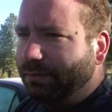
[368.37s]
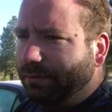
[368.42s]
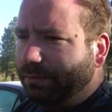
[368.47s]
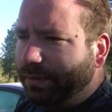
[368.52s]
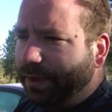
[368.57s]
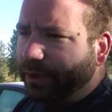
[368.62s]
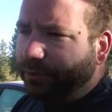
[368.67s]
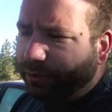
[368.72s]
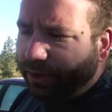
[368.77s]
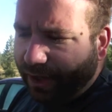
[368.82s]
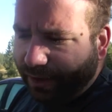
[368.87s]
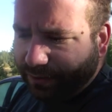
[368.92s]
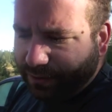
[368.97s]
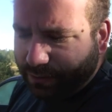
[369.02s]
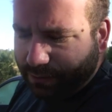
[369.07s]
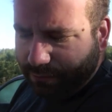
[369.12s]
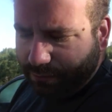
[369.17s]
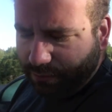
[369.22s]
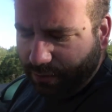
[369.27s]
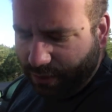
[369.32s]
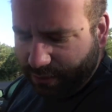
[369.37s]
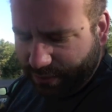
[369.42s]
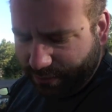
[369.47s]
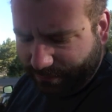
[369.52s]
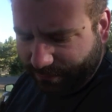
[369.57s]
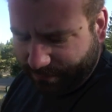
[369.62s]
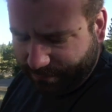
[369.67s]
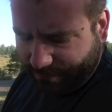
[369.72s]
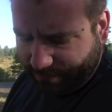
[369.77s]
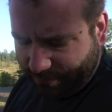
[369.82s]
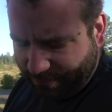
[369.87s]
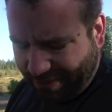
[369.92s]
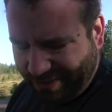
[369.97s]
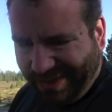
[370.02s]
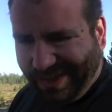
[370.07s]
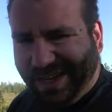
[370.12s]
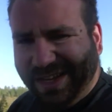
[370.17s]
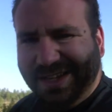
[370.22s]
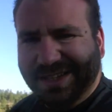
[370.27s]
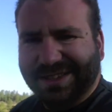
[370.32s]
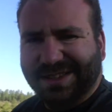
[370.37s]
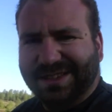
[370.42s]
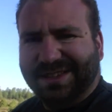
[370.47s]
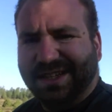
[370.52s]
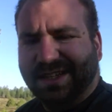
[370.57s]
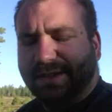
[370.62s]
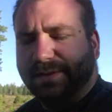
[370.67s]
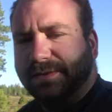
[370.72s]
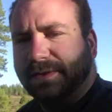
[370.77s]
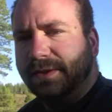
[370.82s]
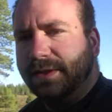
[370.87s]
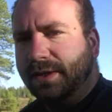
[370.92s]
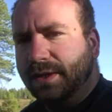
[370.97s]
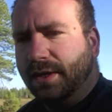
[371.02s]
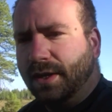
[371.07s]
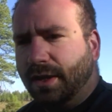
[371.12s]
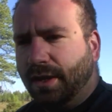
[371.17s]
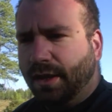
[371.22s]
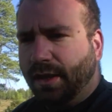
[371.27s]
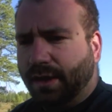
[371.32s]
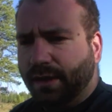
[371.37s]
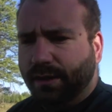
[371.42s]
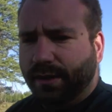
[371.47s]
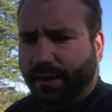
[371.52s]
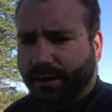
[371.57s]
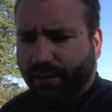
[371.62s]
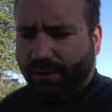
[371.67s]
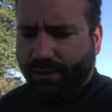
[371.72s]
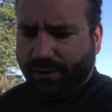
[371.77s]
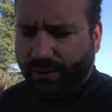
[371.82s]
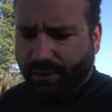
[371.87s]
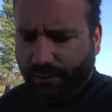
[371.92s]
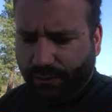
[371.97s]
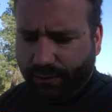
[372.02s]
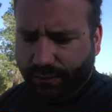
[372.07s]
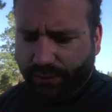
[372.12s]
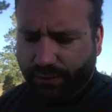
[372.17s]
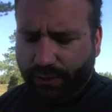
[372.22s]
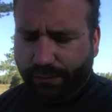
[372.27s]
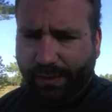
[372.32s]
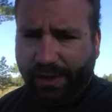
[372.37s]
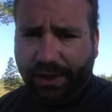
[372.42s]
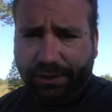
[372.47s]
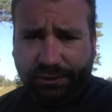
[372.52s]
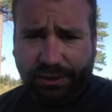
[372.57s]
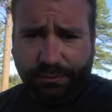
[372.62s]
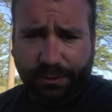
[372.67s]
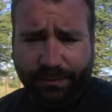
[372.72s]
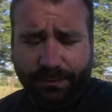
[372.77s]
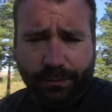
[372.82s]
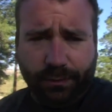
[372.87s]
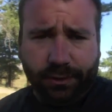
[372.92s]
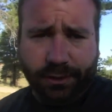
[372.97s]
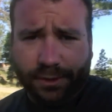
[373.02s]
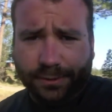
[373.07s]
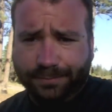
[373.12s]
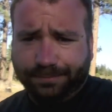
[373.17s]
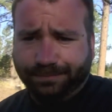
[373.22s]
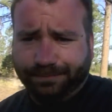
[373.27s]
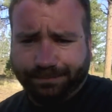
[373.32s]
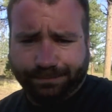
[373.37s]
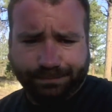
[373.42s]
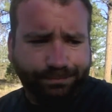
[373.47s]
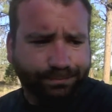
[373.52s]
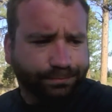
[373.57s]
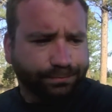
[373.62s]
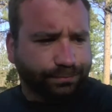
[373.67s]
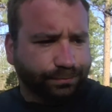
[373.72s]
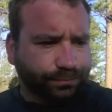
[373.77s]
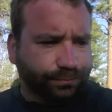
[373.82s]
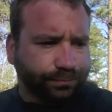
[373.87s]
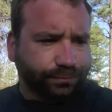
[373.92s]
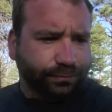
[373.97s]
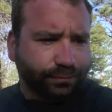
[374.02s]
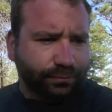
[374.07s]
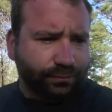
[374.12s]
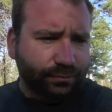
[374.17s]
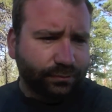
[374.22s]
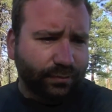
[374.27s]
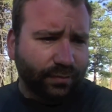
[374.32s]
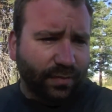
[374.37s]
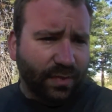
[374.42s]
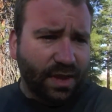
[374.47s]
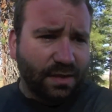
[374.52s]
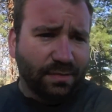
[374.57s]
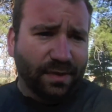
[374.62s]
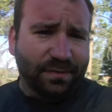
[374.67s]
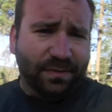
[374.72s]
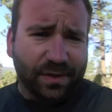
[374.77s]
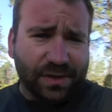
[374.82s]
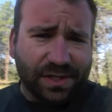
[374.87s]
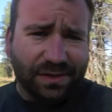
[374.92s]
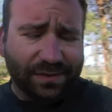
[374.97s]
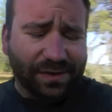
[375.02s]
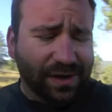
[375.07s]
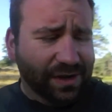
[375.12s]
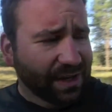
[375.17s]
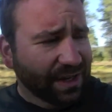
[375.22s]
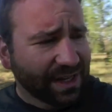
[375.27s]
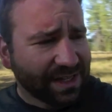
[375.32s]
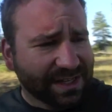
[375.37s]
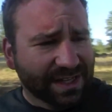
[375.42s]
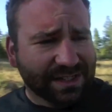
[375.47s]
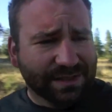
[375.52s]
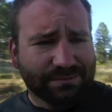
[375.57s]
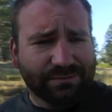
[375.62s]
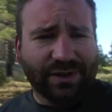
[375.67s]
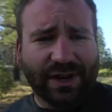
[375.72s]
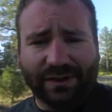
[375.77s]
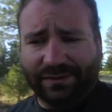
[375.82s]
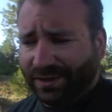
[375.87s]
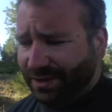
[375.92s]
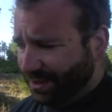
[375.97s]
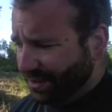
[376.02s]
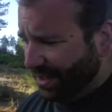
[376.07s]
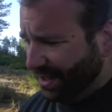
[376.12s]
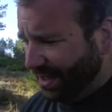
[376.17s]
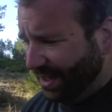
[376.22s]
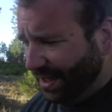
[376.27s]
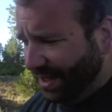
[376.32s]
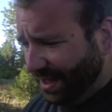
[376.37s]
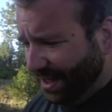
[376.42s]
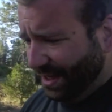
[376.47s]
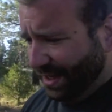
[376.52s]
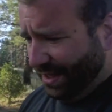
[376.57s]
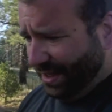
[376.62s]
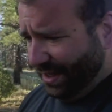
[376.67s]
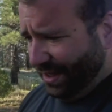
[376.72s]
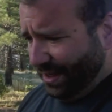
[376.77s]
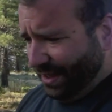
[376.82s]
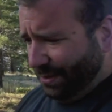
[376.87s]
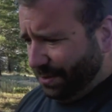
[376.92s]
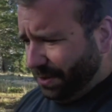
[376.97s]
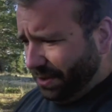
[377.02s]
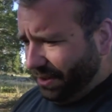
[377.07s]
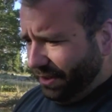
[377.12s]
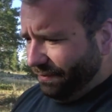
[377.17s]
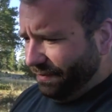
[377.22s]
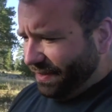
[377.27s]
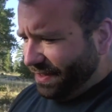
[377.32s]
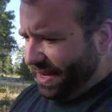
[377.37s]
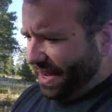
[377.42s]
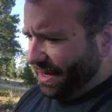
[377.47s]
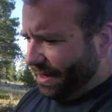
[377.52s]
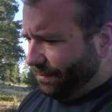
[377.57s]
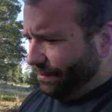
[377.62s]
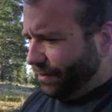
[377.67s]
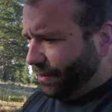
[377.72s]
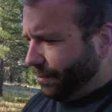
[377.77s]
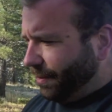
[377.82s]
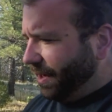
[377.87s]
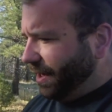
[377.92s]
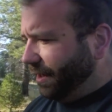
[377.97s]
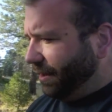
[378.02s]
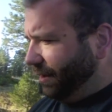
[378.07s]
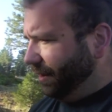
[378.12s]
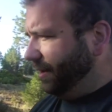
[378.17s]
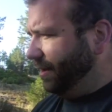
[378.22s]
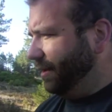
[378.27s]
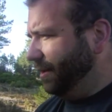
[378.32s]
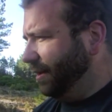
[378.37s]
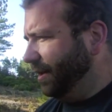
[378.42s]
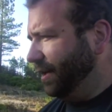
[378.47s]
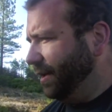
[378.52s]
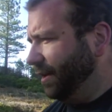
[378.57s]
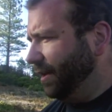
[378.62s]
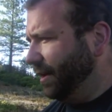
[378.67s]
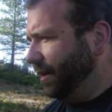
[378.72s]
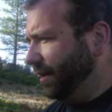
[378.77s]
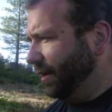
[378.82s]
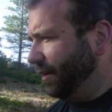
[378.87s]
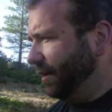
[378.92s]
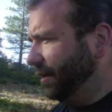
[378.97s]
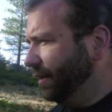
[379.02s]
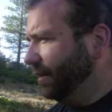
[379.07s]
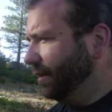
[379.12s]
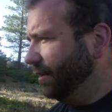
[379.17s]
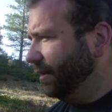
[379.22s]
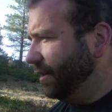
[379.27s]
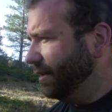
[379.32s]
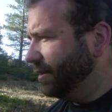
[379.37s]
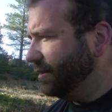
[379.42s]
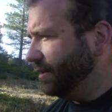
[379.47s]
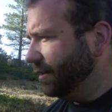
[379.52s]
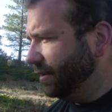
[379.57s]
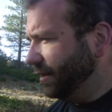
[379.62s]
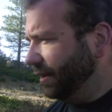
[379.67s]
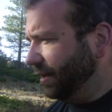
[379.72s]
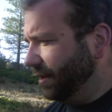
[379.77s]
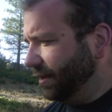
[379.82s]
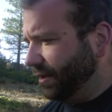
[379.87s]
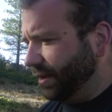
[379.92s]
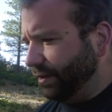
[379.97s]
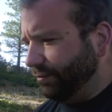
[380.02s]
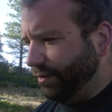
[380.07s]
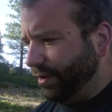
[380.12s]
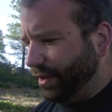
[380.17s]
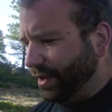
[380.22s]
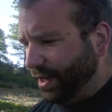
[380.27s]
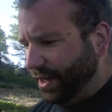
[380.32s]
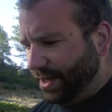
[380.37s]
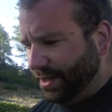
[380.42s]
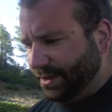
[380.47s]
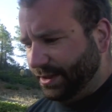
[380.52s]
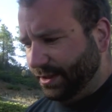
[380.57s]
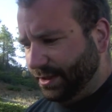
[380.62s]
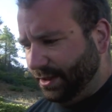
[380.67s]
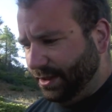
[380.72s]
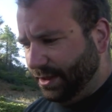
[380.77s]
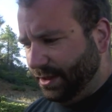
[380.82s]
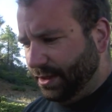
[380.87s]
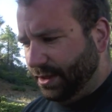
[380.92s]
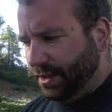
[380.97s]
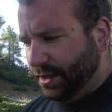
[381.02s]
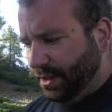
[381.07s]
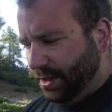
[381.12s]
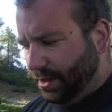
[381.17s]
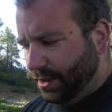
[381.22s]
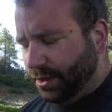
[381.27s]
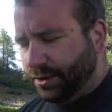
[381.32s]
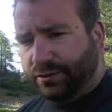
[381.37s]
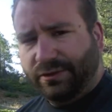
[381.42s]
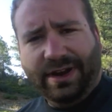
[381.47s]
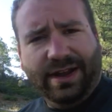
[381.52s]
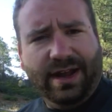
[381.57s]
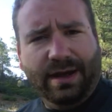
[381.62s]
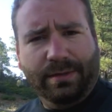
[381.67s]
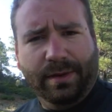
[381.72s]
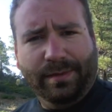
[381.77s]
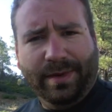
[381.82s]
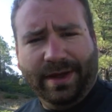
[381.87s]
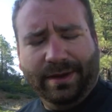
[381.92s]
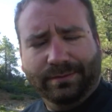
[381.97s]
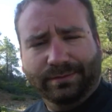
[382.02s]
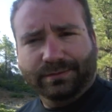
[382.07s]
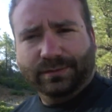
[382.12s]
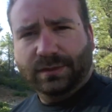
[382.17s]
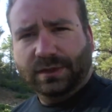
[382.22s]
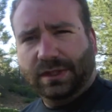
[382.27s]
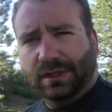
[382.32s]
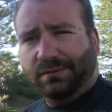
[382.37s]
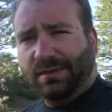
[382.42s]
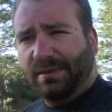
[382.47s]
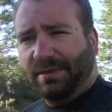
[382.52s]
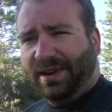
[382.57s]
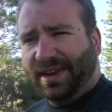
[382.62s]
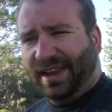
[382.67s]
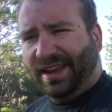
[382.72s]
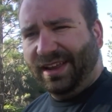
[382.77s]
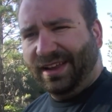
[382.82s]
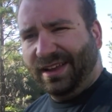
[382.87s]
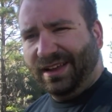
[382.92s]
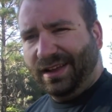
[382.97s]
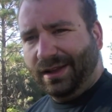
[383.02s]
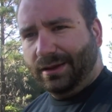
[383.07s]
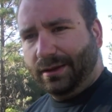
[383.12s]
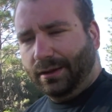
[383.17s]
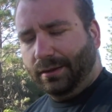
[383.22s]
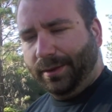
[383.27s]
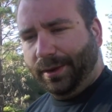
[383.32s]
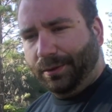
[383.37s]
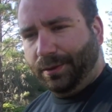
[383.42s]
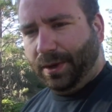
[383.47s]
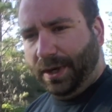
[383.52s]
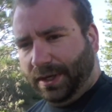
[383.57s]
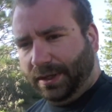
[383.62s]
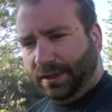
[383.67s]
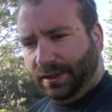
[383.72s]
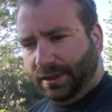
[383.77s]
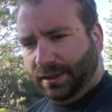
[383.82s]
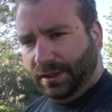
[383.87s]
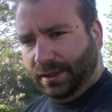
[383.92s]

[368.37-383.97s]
Big drive, so lots of little hikes and stuff. Nothing so major as before. But first of all, let's get some breakfast. I'm going to leave the tent up for a while, let the sun get rid of the ice and dry it up a bit. So maybe take a little bit of a while.